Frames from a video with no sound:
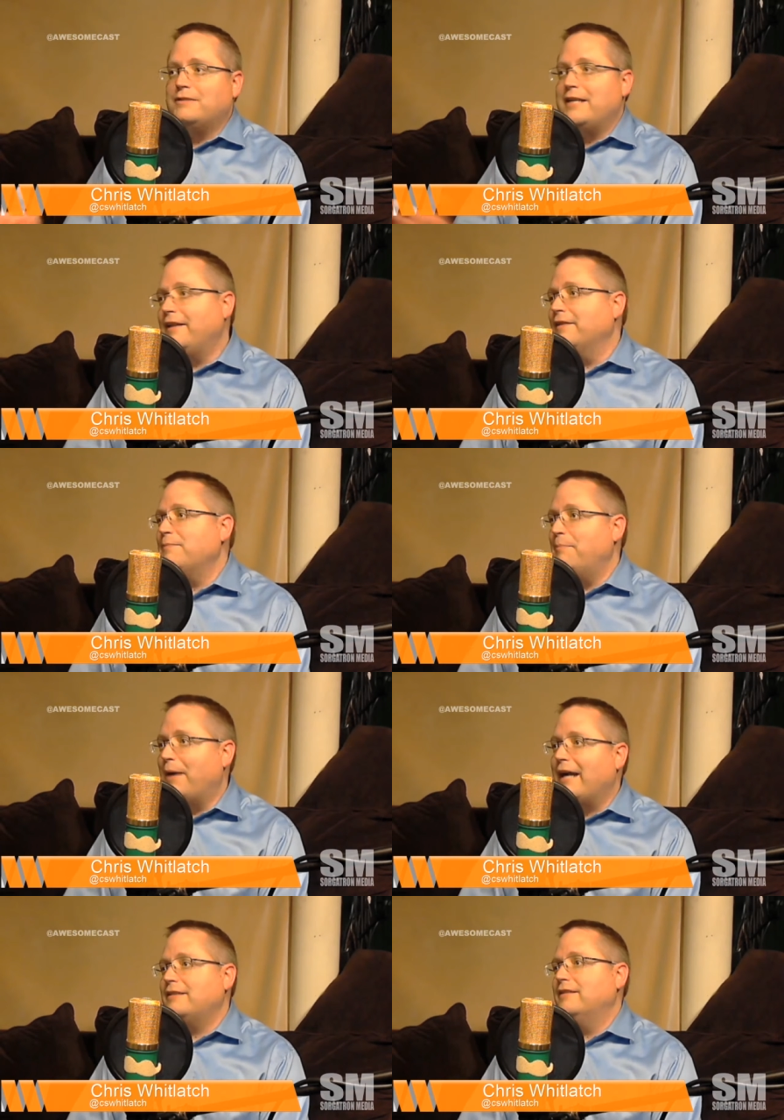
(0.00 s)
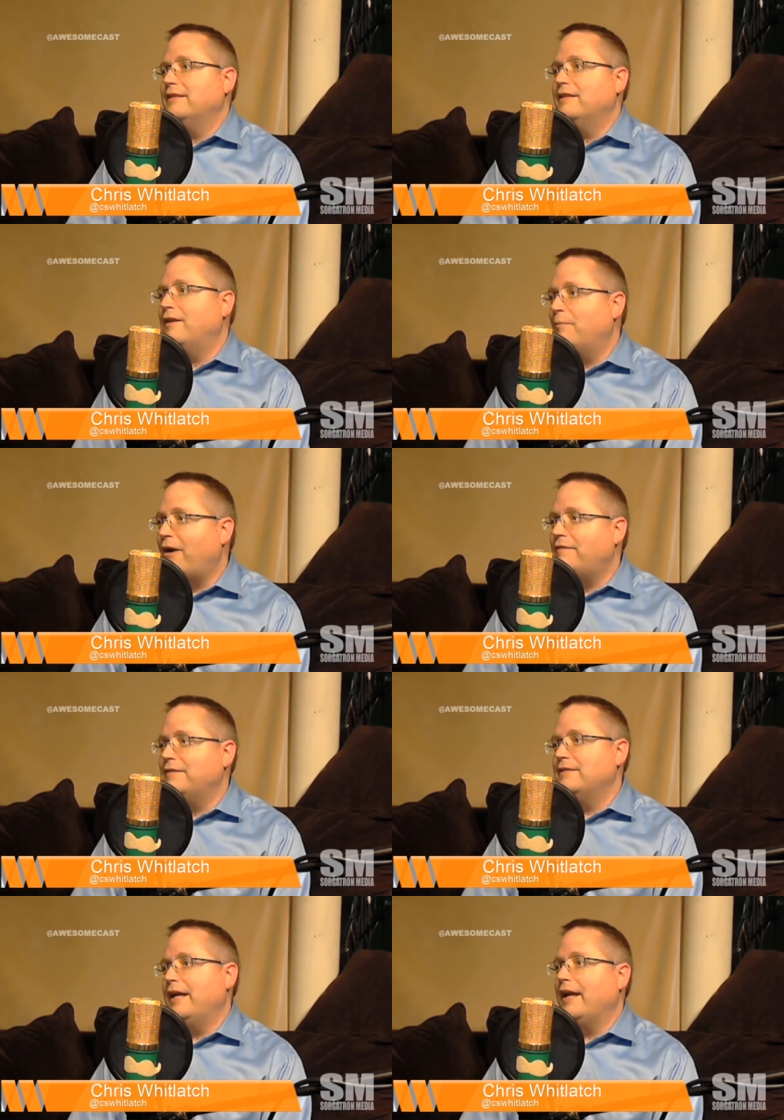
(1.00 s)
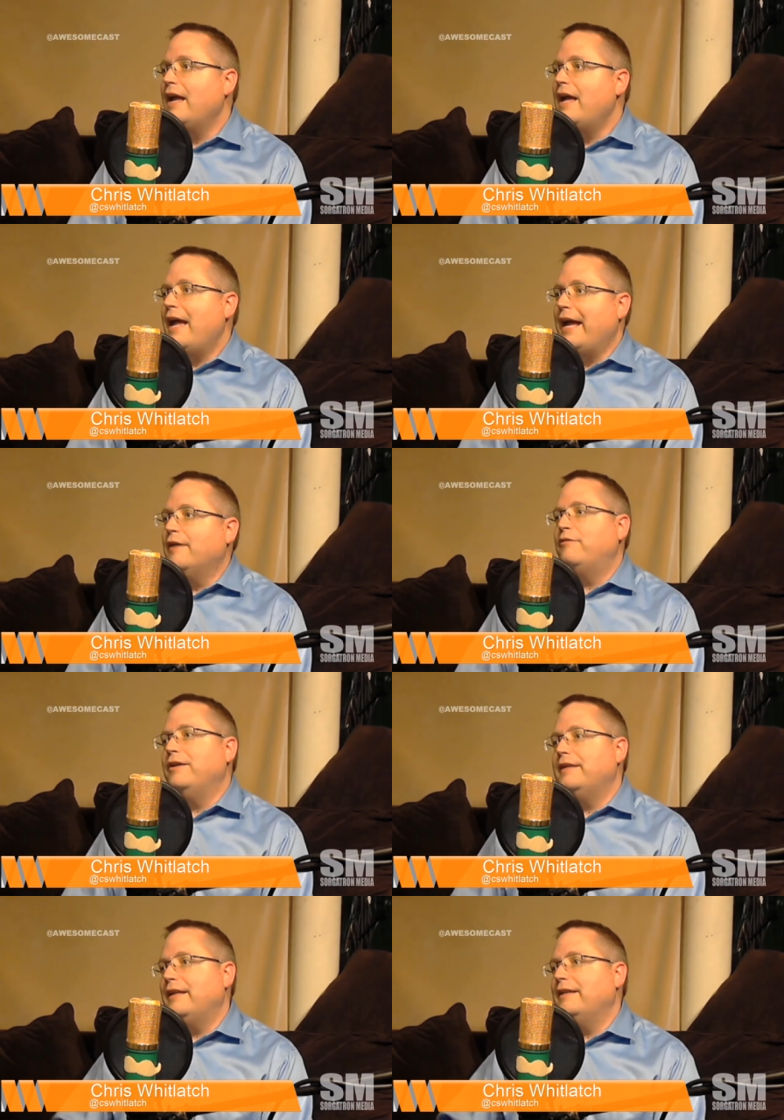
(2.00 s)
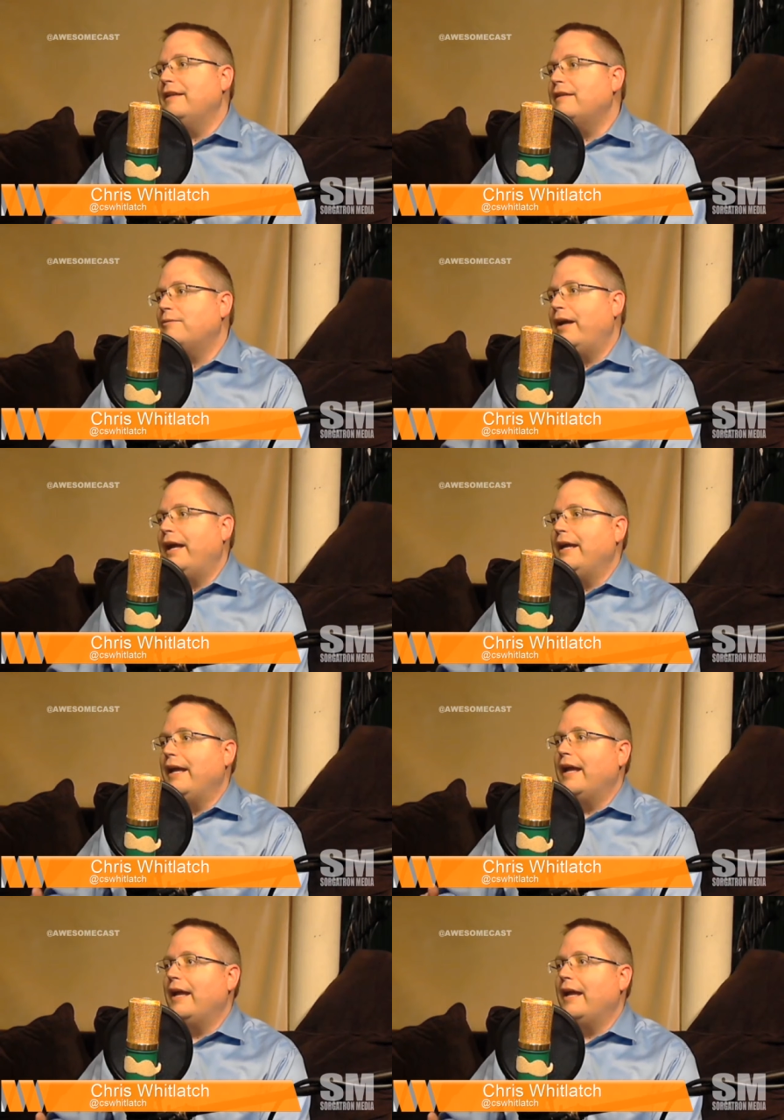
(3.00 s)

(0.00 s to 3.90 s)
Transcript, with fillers: take this back to the nonprofit saying, hey, if we did it this way,